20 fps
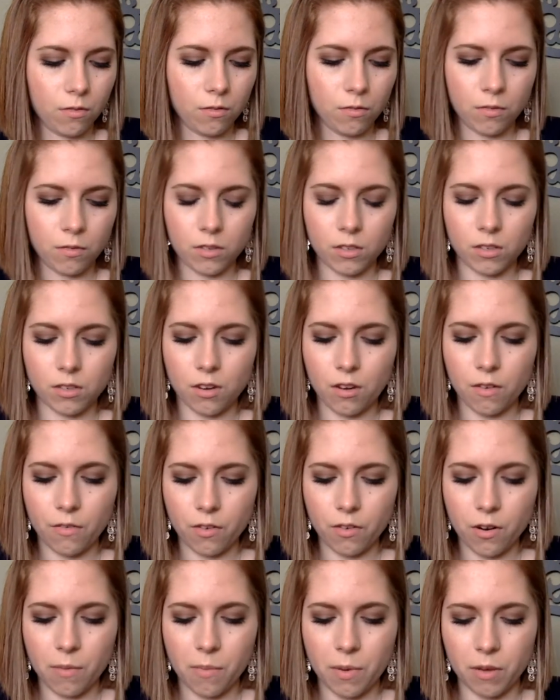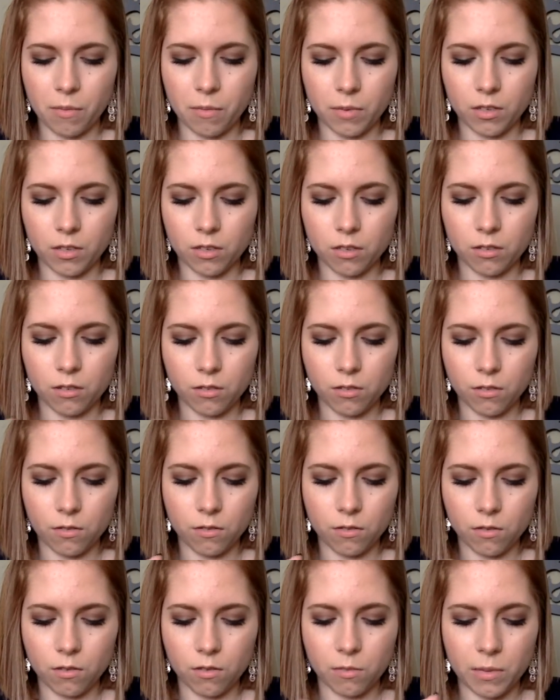Well, it's not very pigmented, so
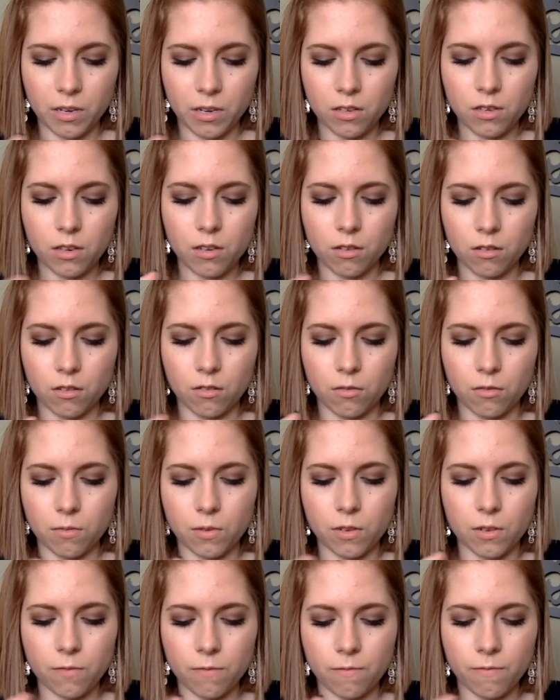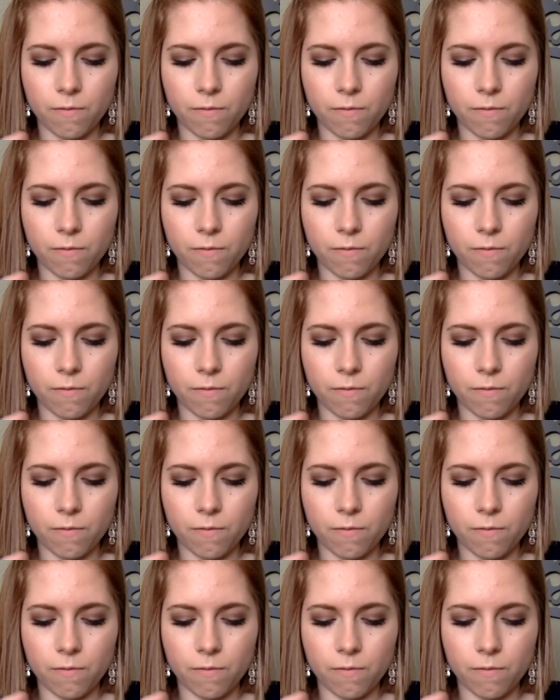this may take a little bit.